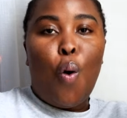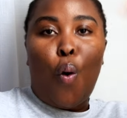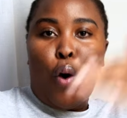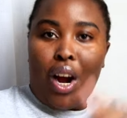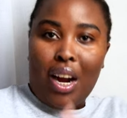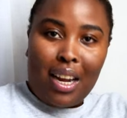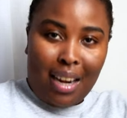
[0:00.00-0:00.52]

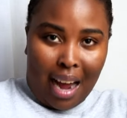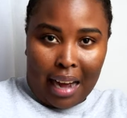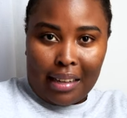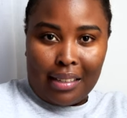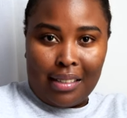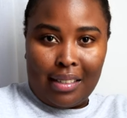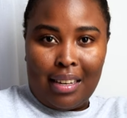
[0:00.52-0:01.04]

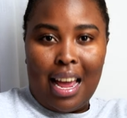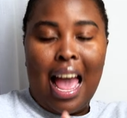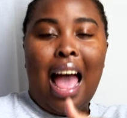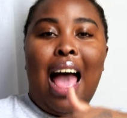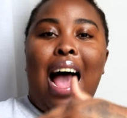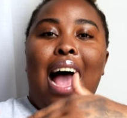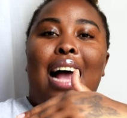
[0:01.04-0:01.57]
organized
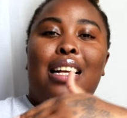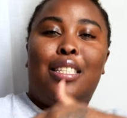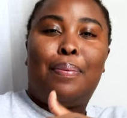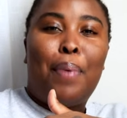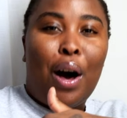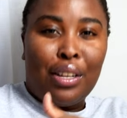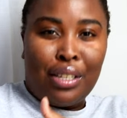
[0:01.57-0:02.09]
as
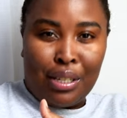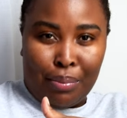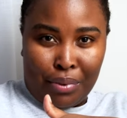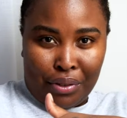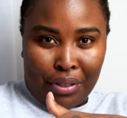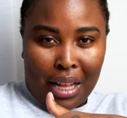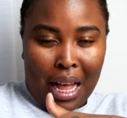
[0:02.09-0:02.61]

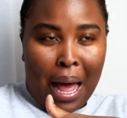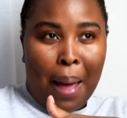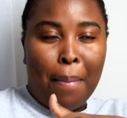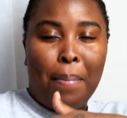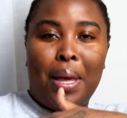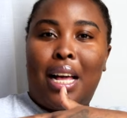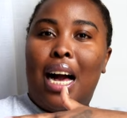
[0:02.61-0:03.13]
possible
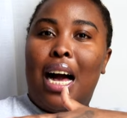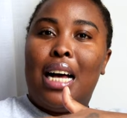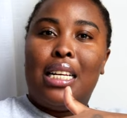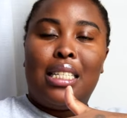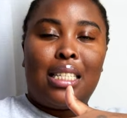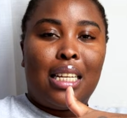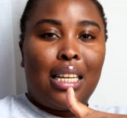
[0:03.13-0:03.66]

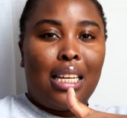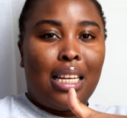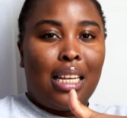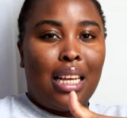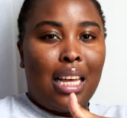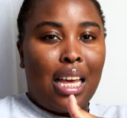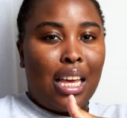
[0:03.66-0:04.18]
because
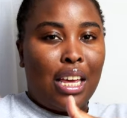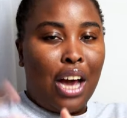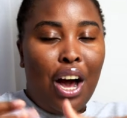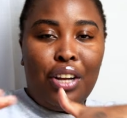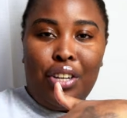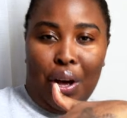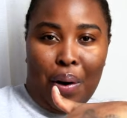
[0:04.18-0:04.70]

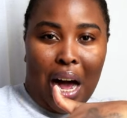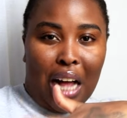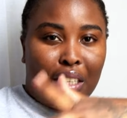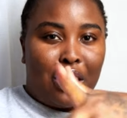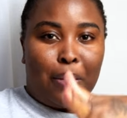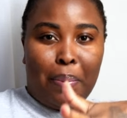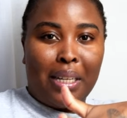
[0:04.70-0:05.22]
y'all know I
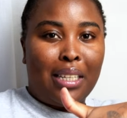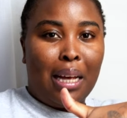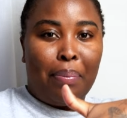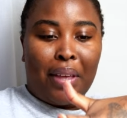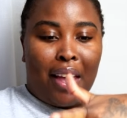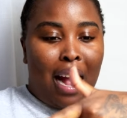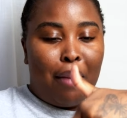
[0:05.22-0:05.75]
just picked up
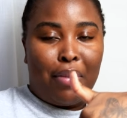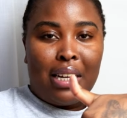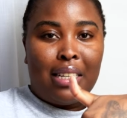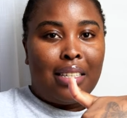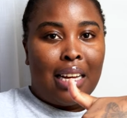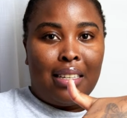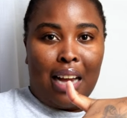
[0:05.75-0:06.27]
the camera and
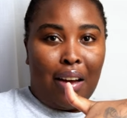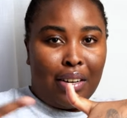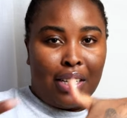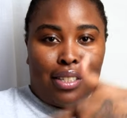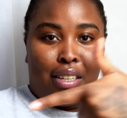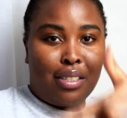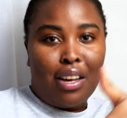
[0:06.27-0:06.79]
sat down
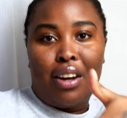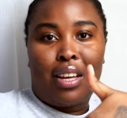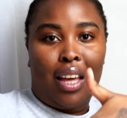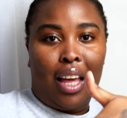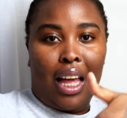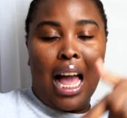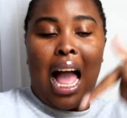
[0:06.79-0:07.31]
and started
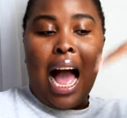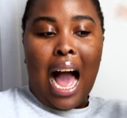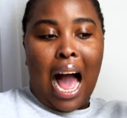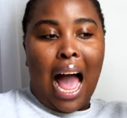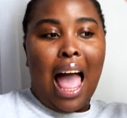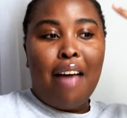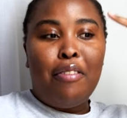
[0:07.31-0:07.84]
talking.
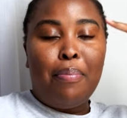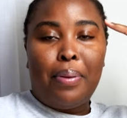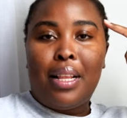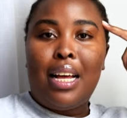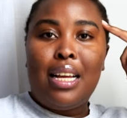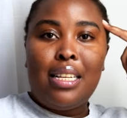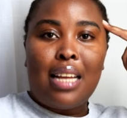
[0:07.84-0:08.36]
I haven't
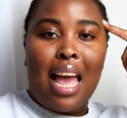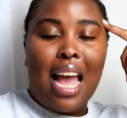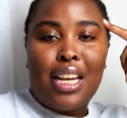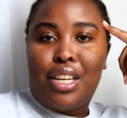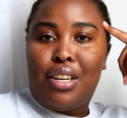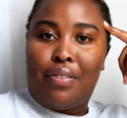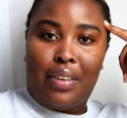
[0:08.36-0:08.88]
planned
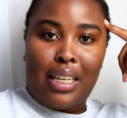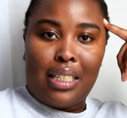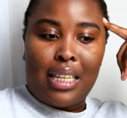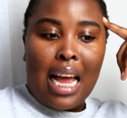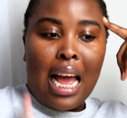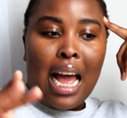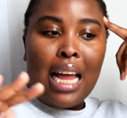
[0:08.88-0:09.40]
any of
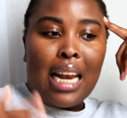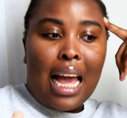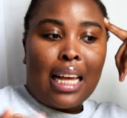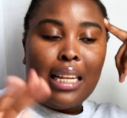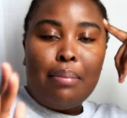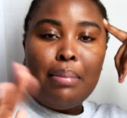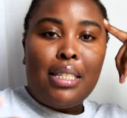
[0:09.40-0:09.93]
it.
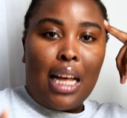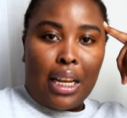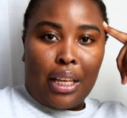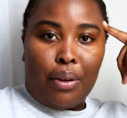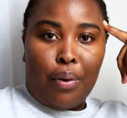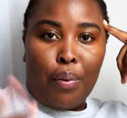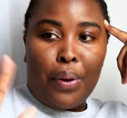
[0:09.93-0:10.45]
Like, let me tell
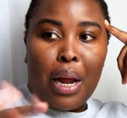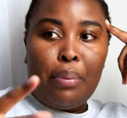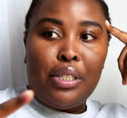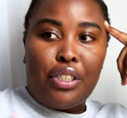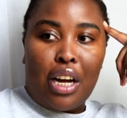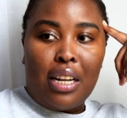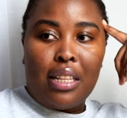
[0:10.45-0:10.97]
you, when I
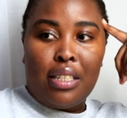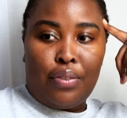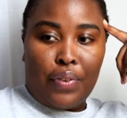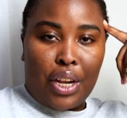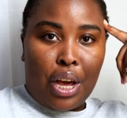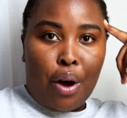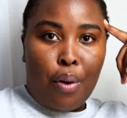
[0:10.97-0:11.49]
was starting this
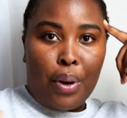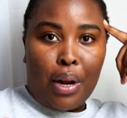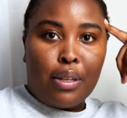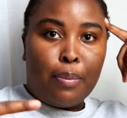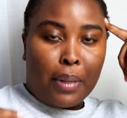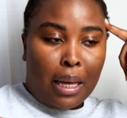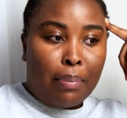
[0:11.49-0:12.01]
video, when I
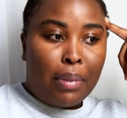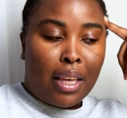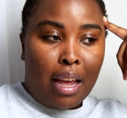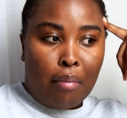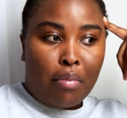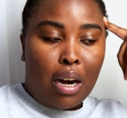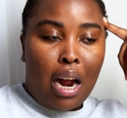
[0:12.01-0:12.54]
was picking up the
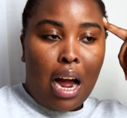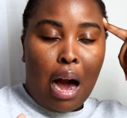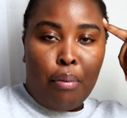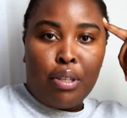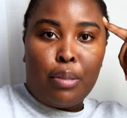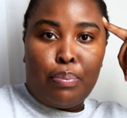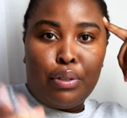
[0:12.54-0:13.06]
camera, I
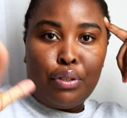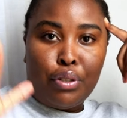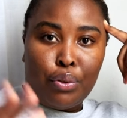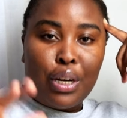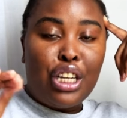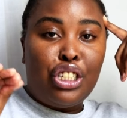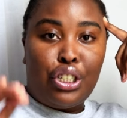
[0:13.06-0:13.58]
was supposed to
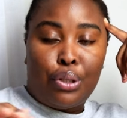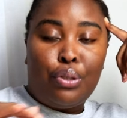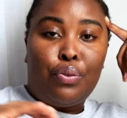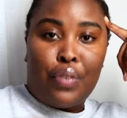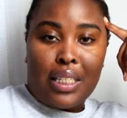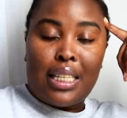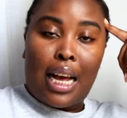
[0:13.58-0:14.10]
do a
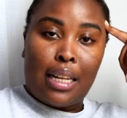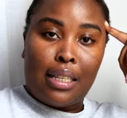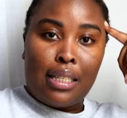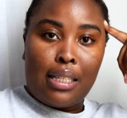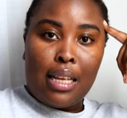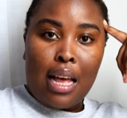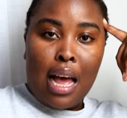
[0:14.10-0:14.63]
June
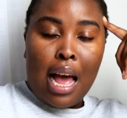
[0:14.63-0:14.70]
reset.